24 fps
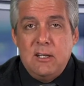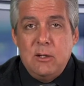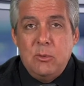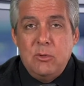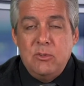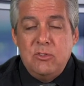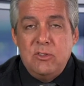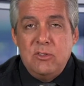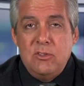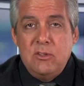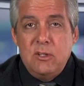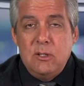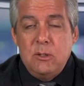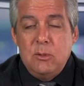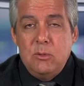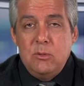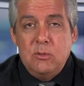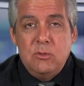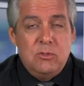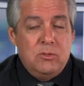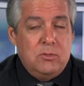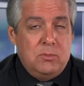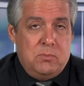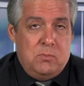It
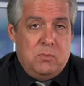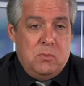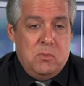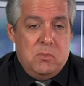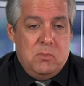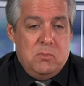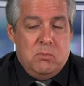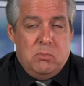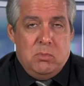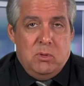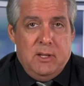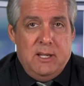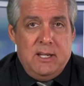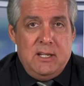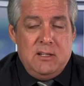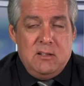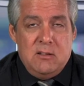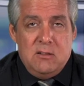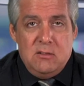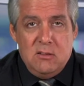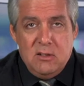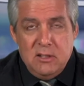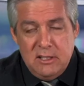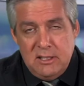was
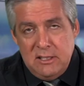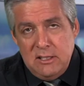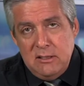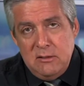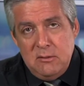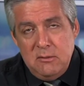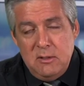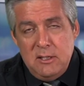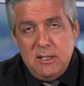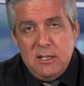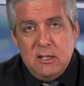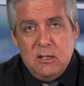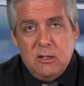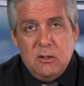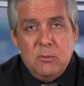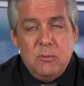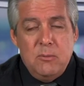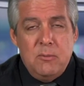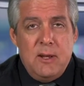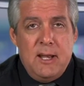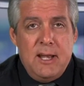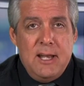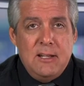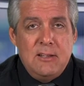blatantly,
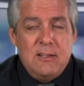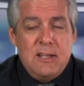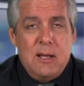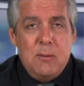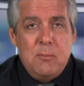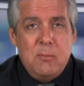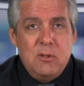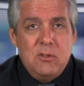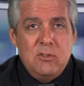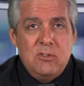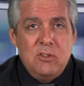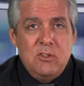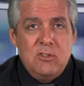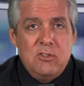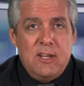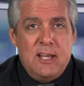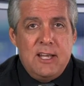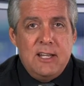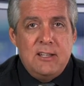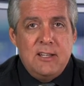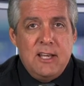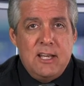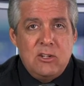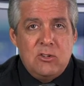anti-business,
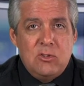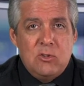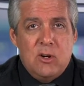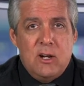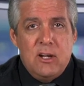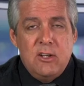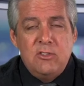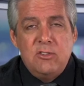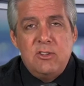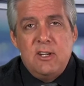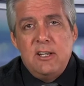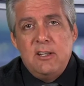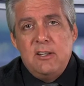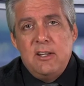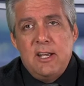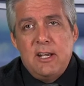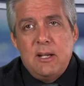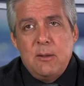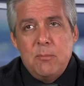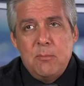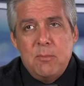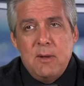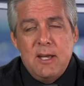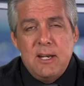antitrust,
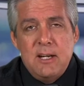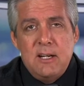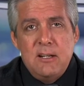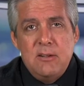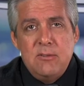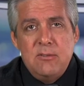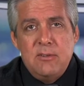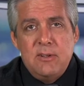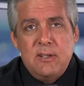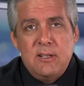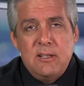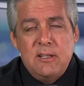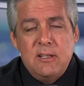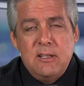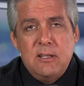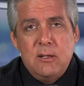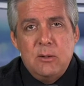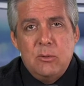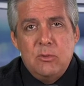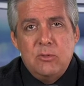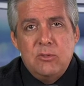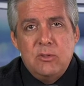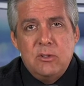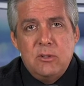anti-competitive, and
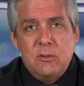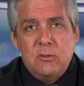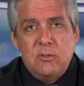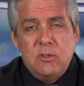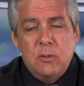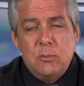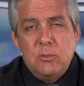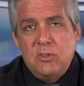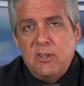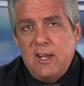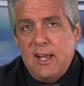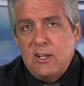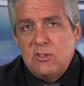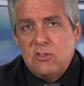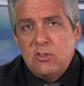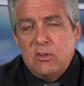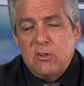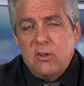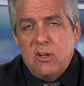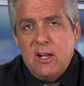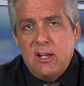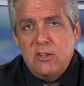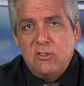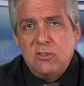there was a substantial
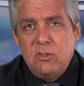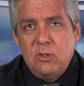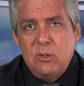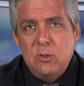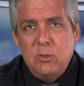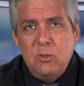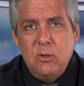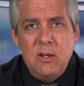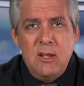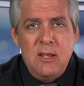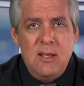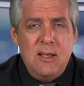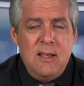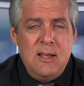lawsuit